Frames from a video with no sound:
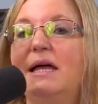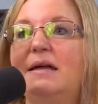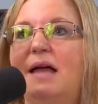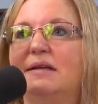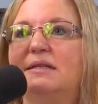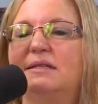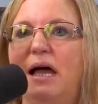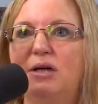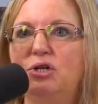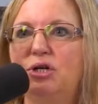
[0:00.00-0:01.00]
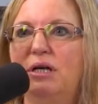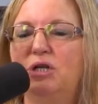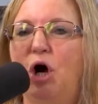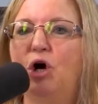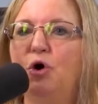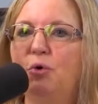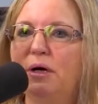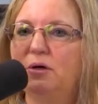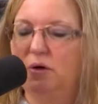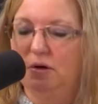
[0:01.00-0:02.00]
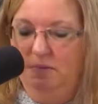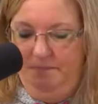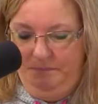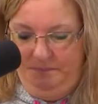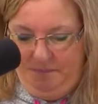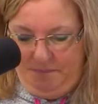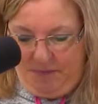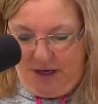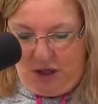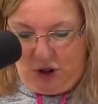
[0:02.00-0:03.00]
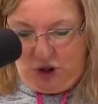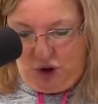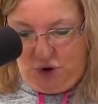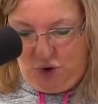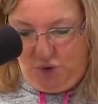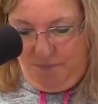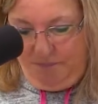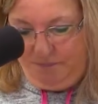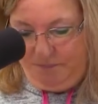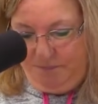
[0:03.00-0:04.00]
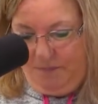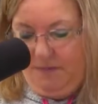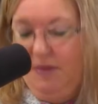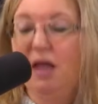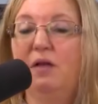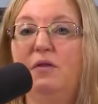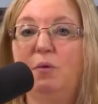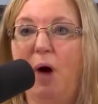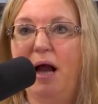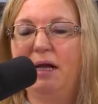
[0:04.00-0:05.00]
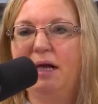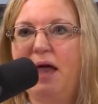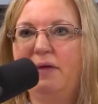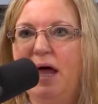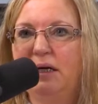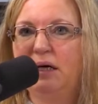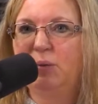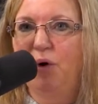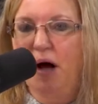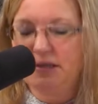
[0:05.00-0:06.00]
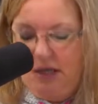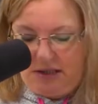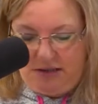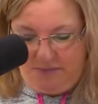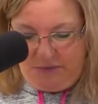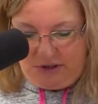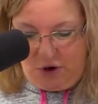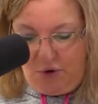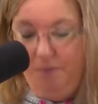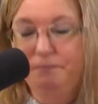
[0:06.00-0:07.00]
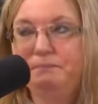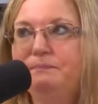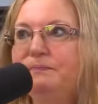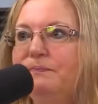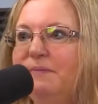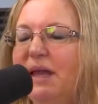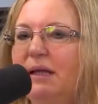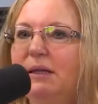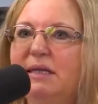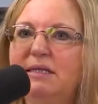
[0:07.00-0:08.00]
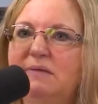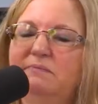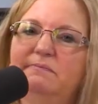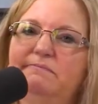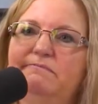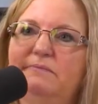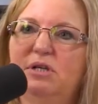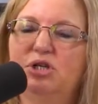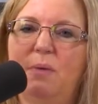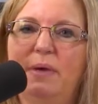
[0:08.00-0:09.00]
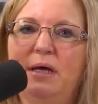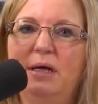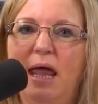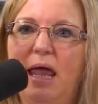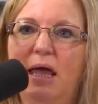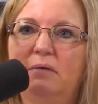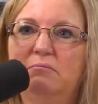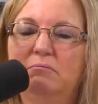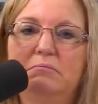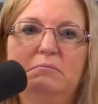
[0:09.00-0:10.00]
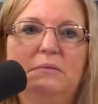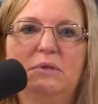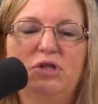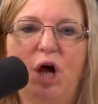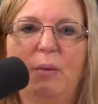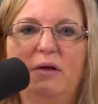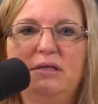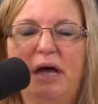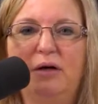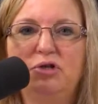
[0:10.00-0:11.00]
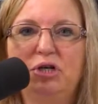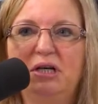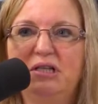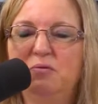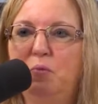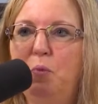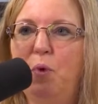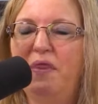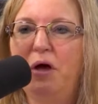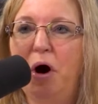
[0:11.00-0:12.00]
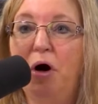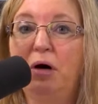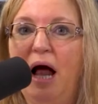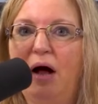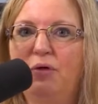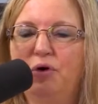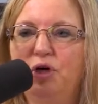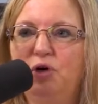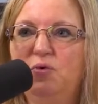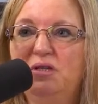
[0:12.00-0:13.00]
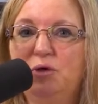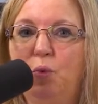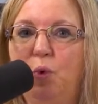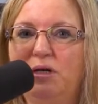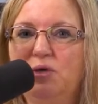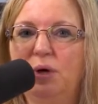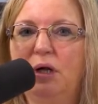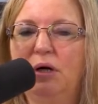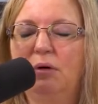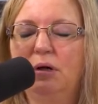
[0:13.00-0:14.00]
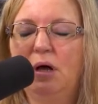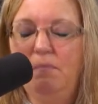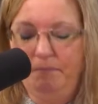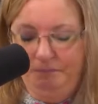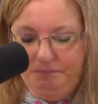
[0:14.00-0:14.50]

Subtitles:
Yes, style sheets are critical to the writing and the editing process. So let's jump in and talk about style sheets, what they are, how they're used, what to include in them.